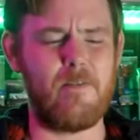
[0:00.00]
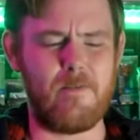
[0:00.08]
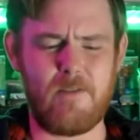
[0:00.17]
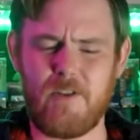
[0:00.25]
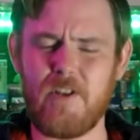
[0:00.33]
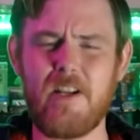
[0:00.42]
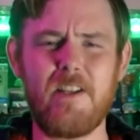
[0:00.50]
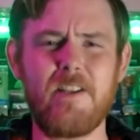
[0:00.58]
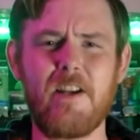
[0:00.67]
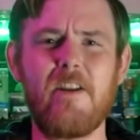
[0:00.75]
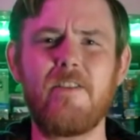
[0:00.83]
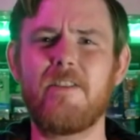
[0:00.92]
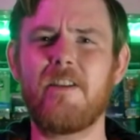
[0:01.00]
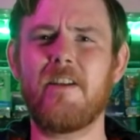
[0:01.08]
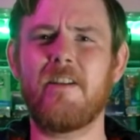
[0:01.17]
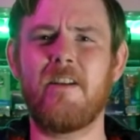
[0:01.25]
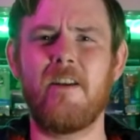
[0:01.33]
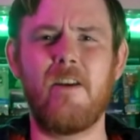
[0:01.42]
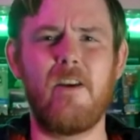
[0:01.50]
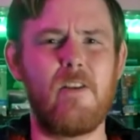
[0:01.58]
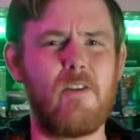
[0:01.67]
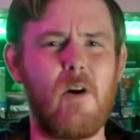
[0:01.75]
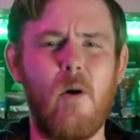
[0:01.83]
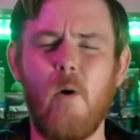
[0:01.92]
She sells it.
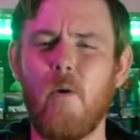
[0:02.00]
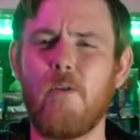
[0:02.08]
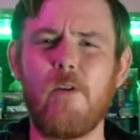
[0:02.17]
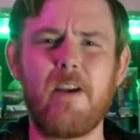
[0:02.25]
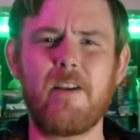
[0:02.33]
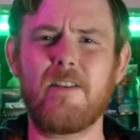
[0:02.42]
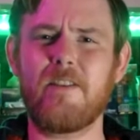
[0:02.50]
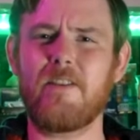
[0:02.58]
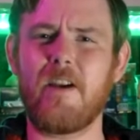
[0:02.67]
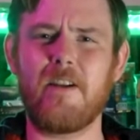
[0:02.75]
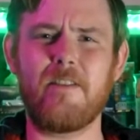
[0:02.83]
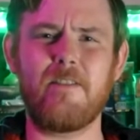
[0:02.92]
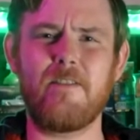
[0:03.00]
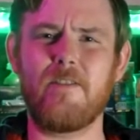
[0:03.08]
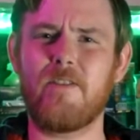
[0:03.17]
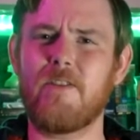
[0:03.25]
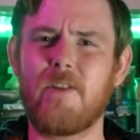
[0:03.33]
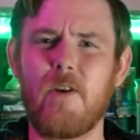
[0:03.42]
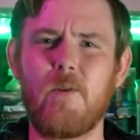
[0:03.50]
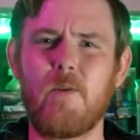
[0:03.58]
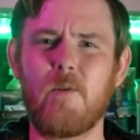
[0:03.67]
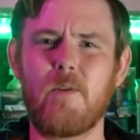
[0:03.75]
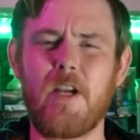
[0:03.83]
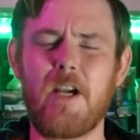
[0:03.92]
The whole thing is done
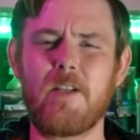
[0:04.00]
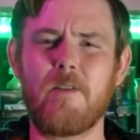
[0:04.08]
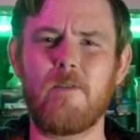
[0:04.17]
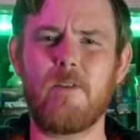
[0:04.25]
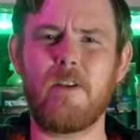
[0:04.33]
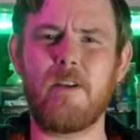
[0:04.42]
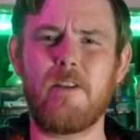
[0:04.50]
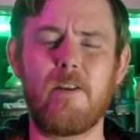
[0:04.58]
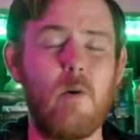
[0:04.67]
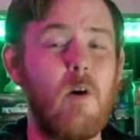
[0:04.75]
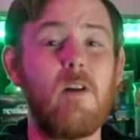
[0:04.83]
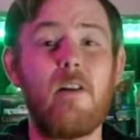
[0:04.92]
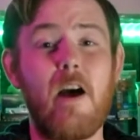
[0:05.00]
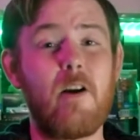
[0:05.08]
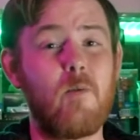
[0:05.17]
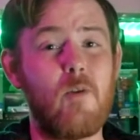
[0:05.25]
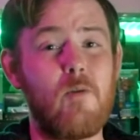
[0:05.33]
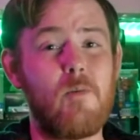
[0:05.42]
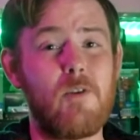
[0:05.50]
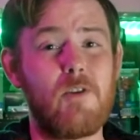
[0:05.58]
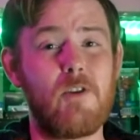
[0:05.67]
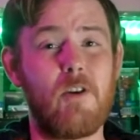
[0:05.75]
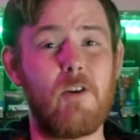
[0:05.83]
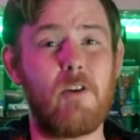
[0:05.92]
so tastefully. There were a lot of
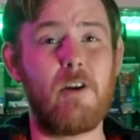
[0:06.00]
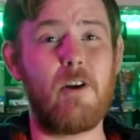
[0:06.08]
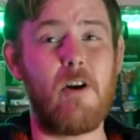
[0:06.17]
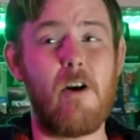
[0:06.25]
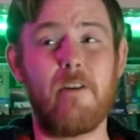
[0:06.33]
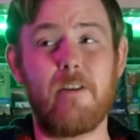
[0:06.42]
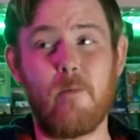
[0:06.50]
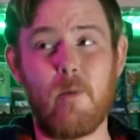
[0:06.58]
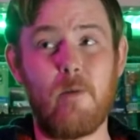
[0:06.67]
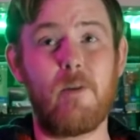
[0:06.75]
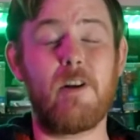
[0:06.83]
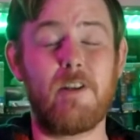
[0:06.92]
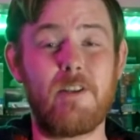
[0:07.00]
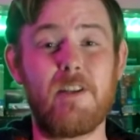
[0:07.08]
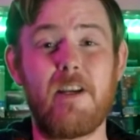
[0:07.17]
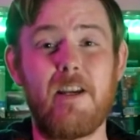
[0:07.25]
rumors earlier on that we were going to see